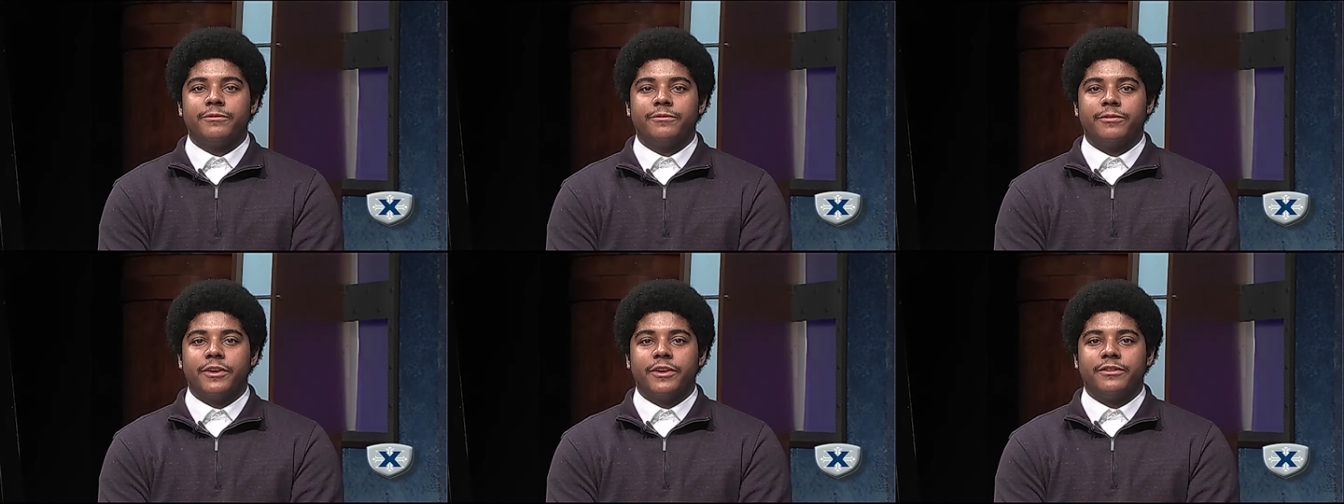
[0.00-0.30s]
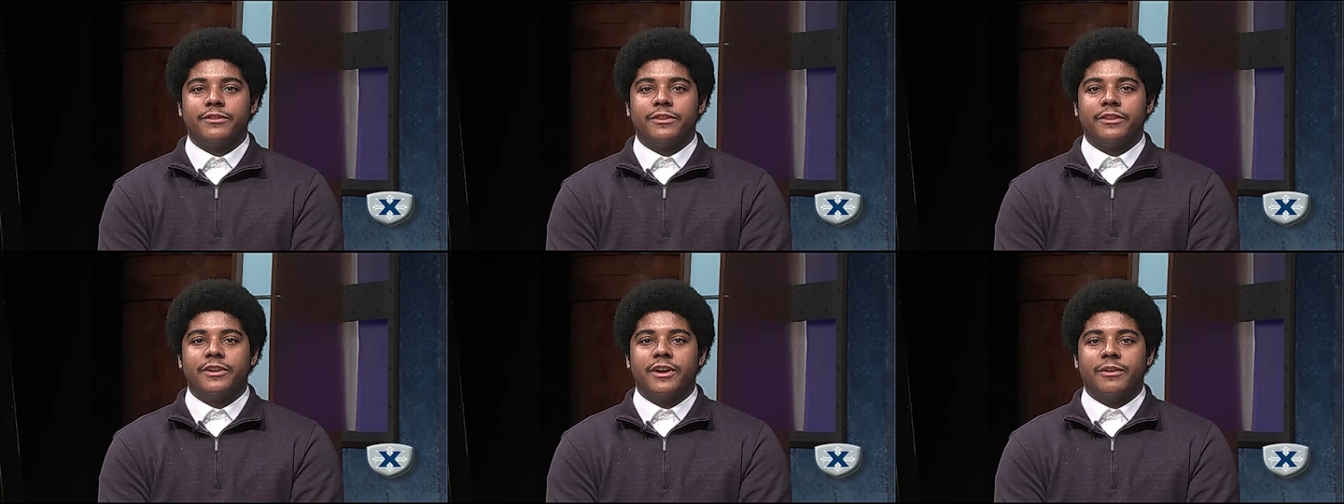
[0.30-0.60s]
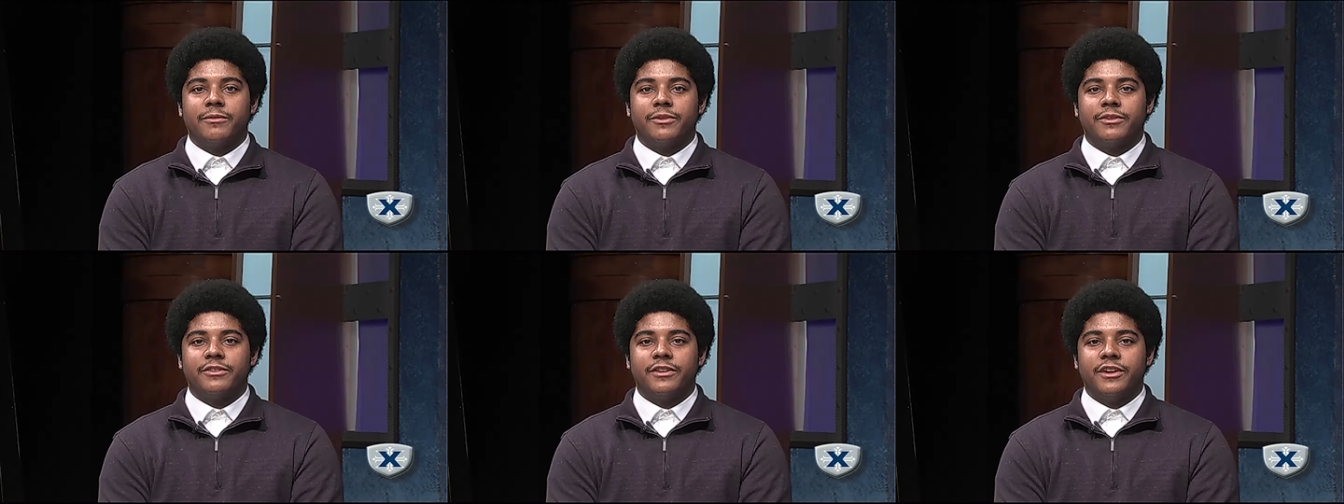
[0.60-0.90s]
Friends in
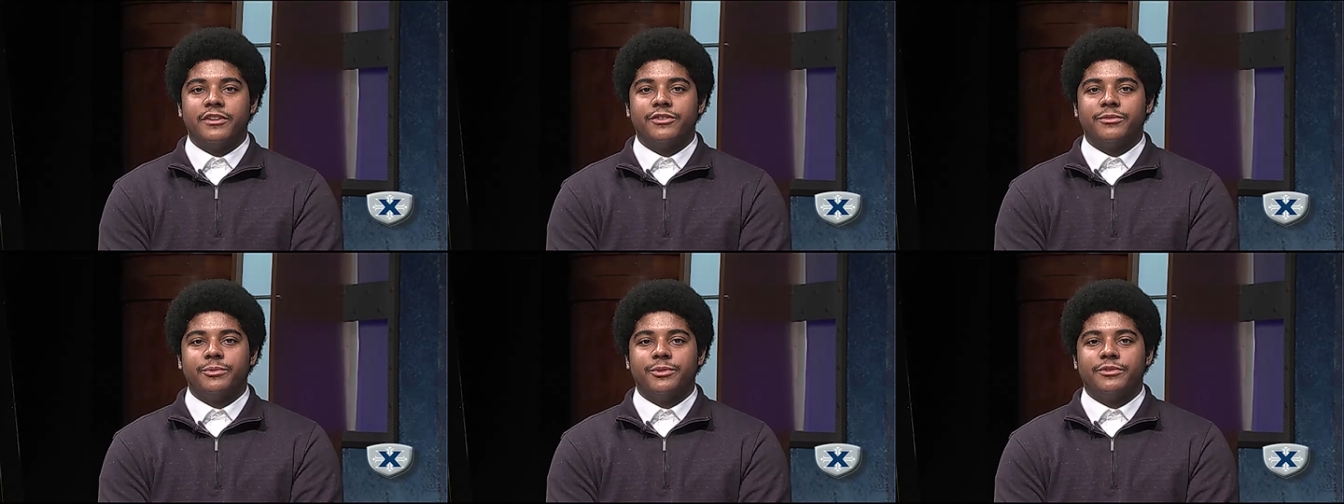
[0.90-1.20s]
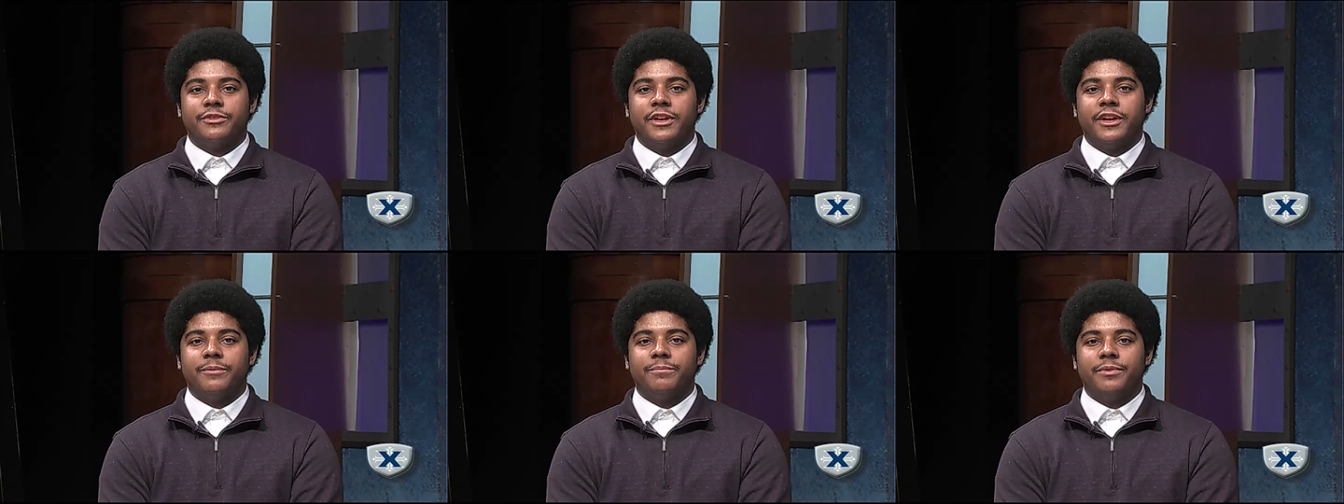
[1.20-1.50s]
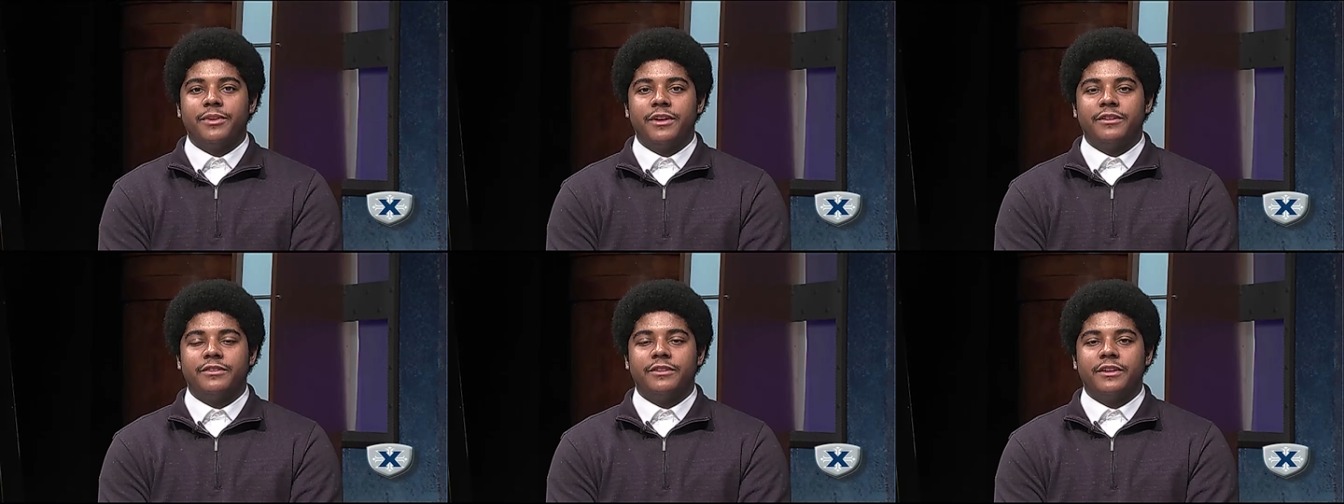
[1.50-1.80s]
Conversation, will
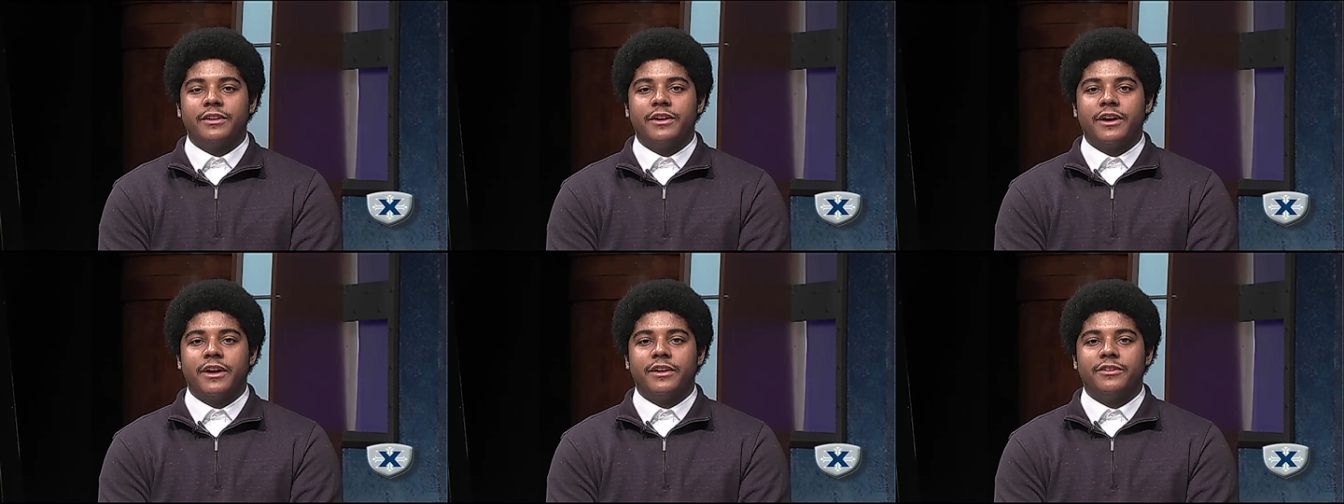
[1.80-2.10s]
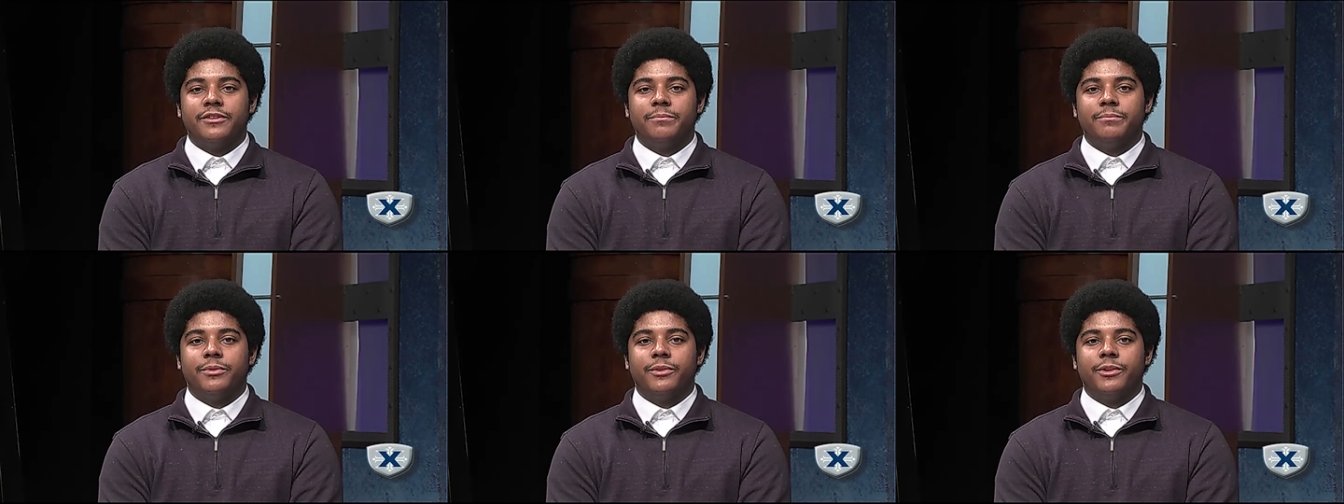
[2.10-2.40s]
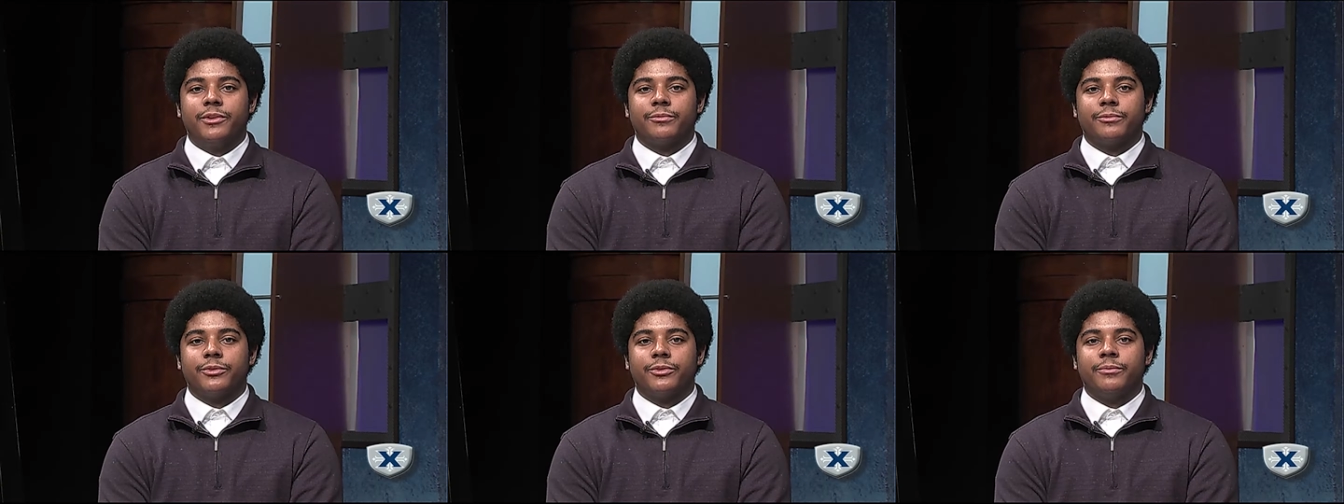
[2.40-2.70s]
take place in the Conaton
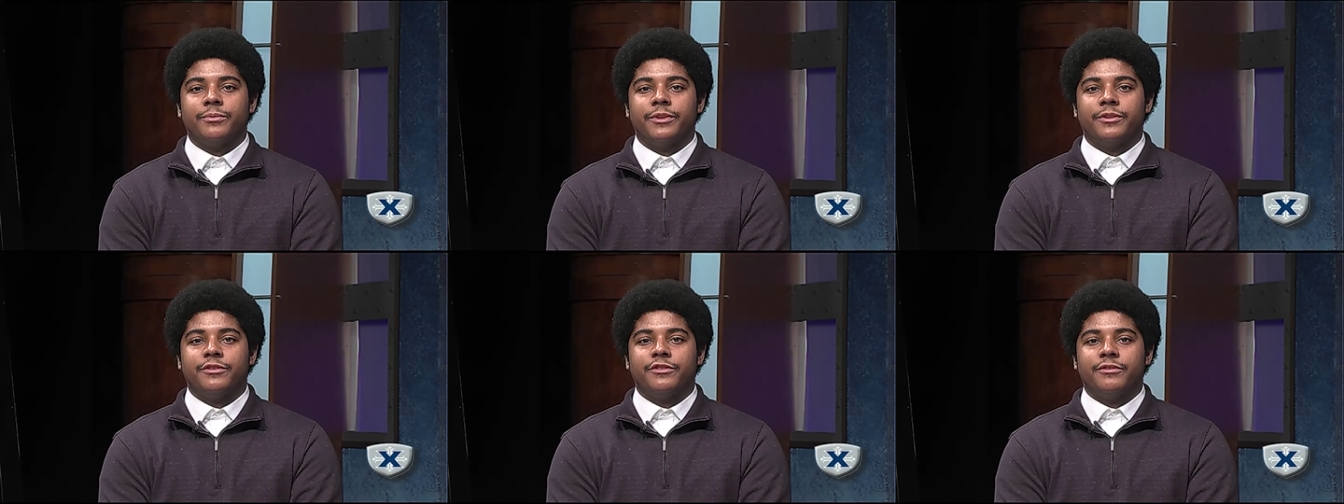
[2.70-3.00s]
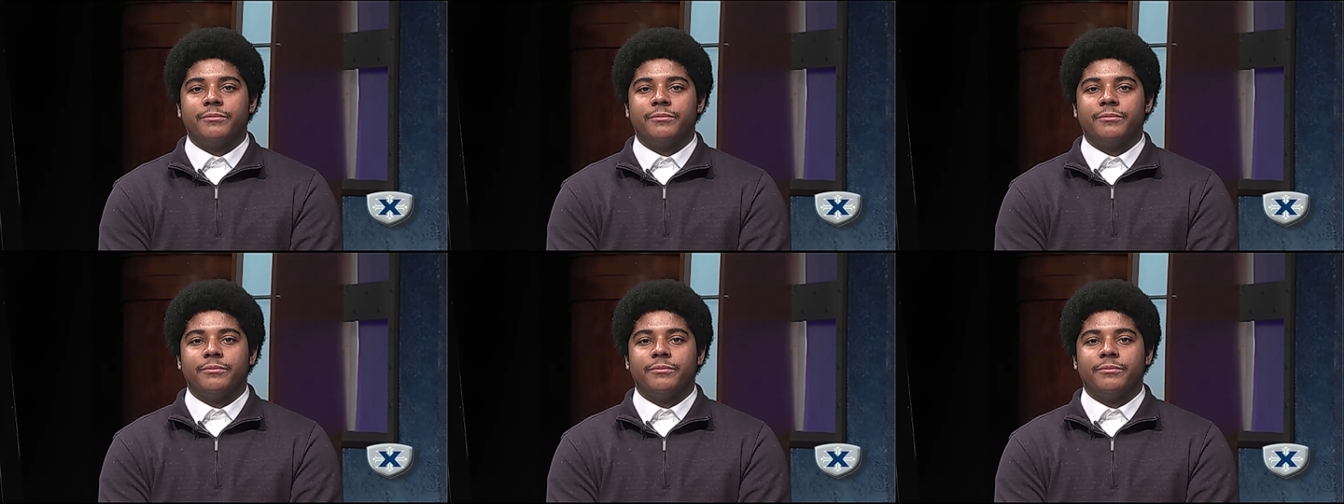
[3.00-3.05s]
Boardroom in